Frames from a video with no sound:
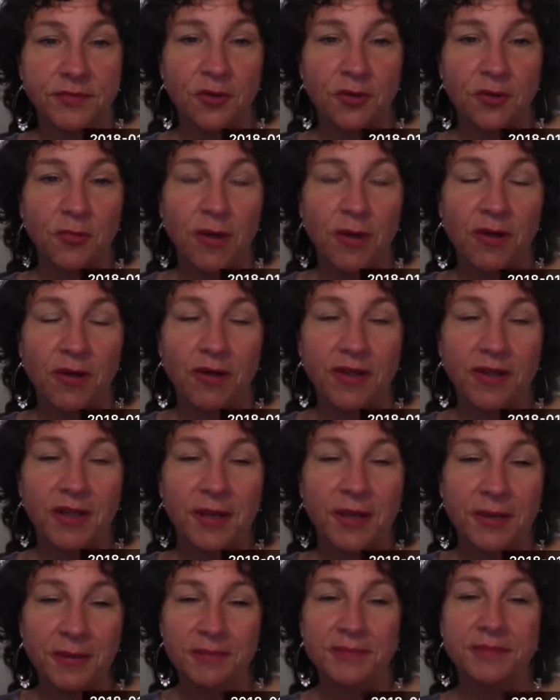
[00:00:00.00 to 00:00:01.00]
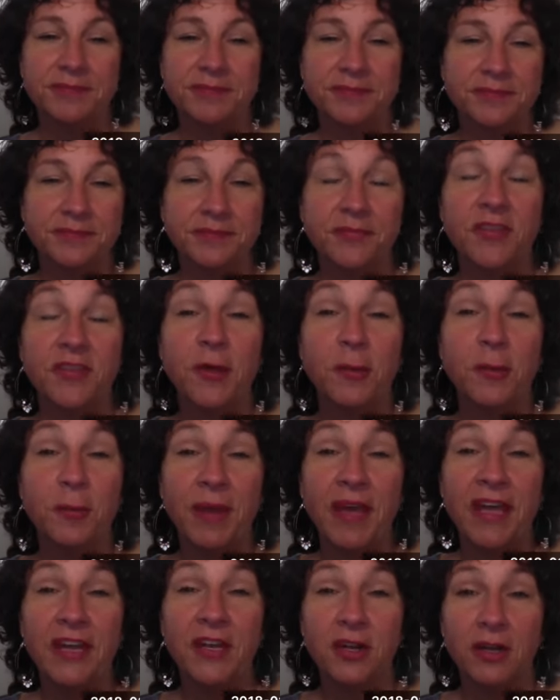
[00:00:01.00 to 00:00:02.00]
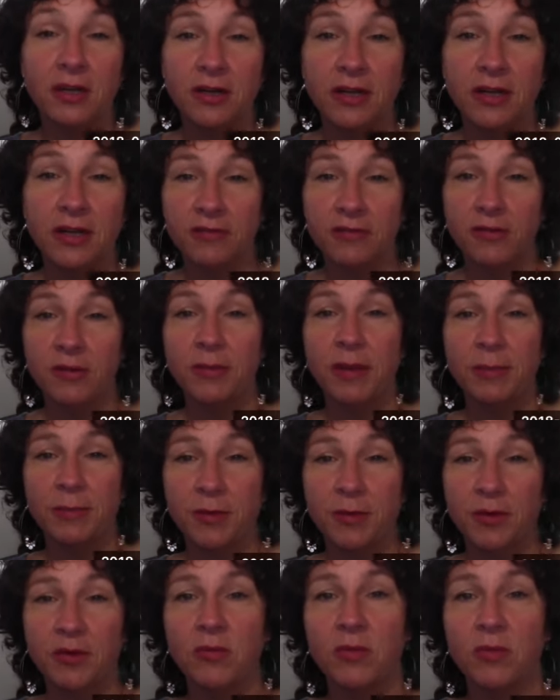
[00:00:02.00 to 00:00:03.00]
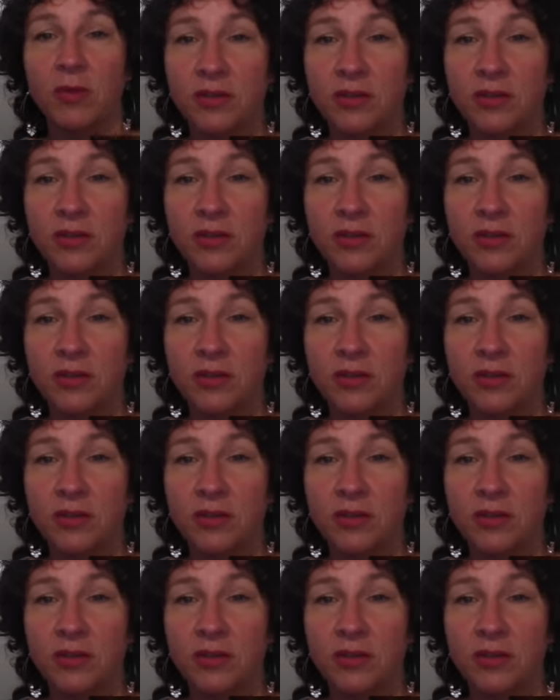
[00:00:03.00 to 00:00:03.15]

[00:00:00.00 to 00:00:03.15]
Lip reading: You're welcome. Feel better. And remember when